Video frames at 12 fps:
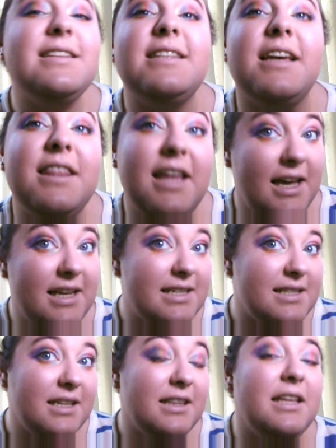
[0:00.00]
So that
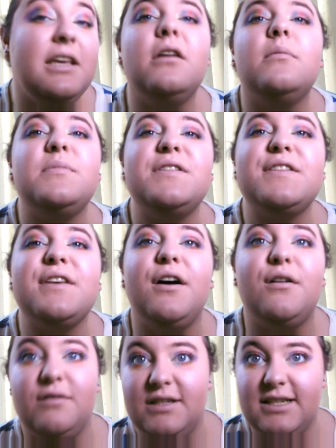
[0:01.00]
is the
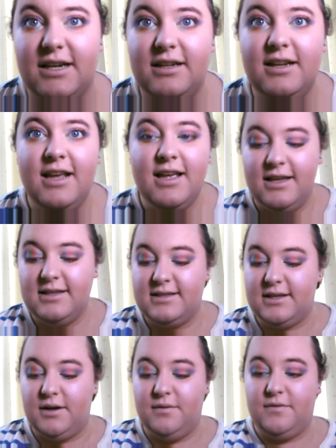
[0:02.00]
mascara done.
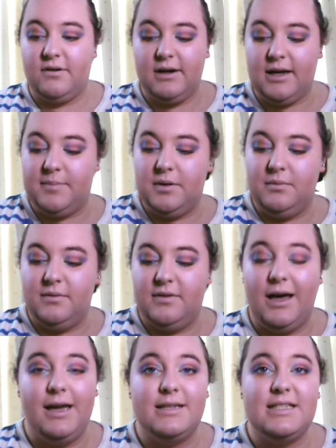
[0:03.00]
So very happy with
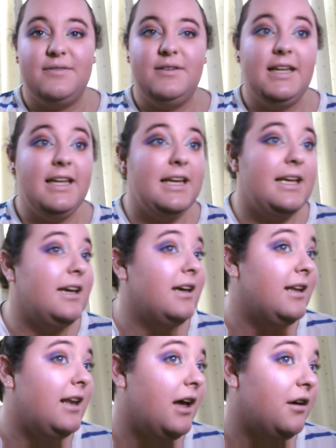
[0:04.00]
that. It definitely
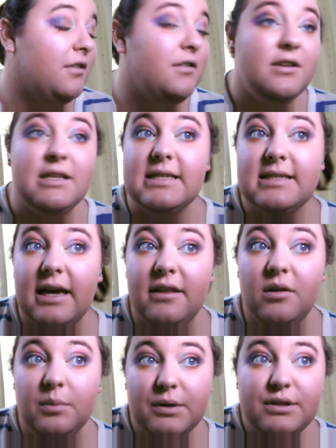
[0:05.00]
lengthens,
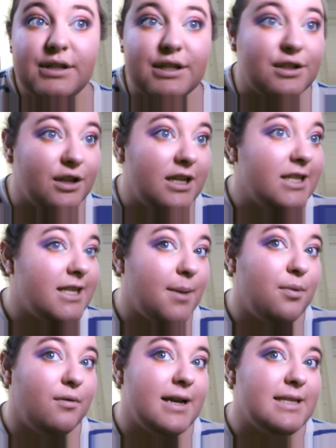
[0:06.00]
and the wand is good. It
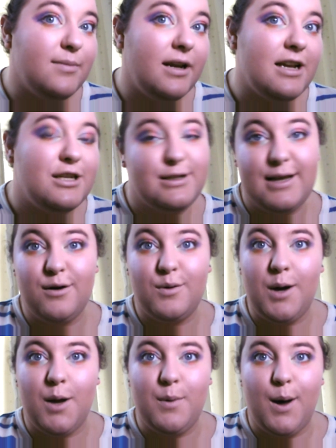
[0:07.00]
separates my lashes out
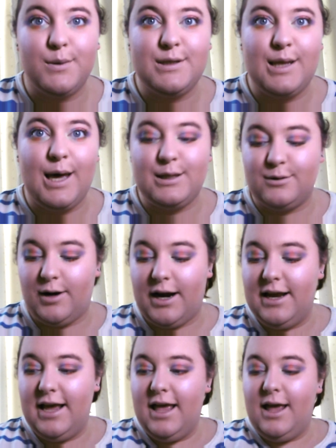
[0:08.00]
quite well, so that's
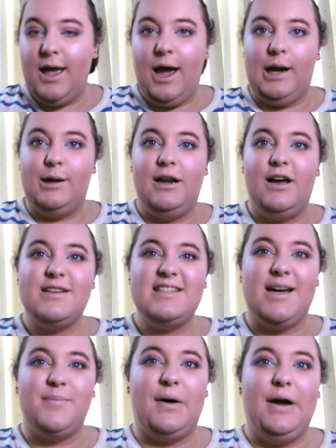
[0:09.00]
great. And then
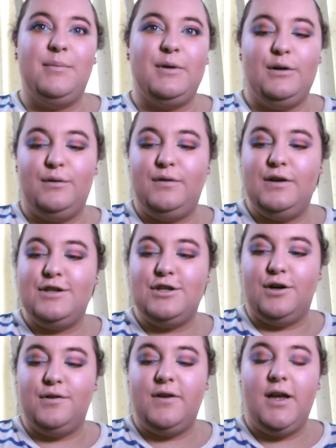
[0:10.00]
last up, I'm going to finish
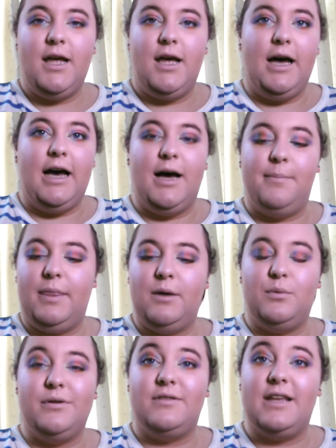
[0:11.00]
off
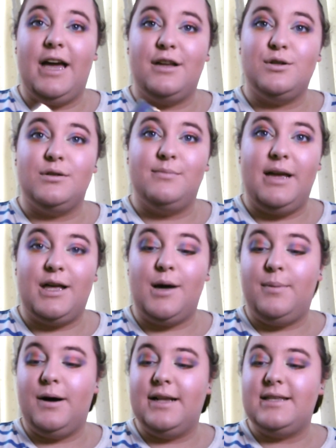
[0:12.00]
with the actual
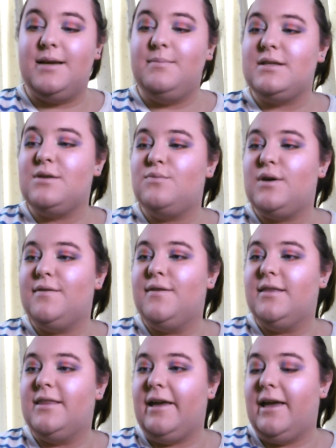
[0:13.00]
makeup items with
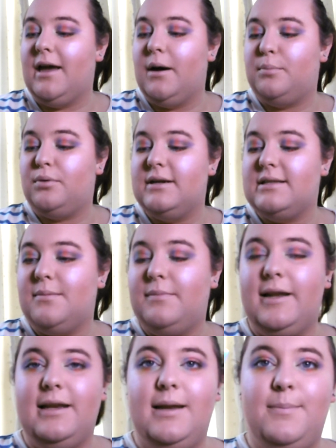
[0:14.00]
the Prism
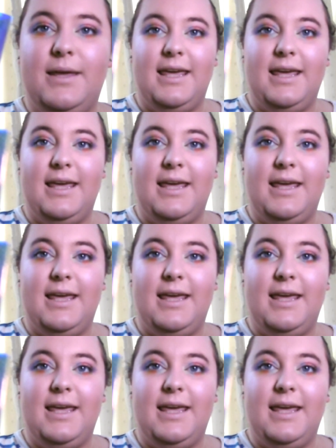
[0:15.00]
Lip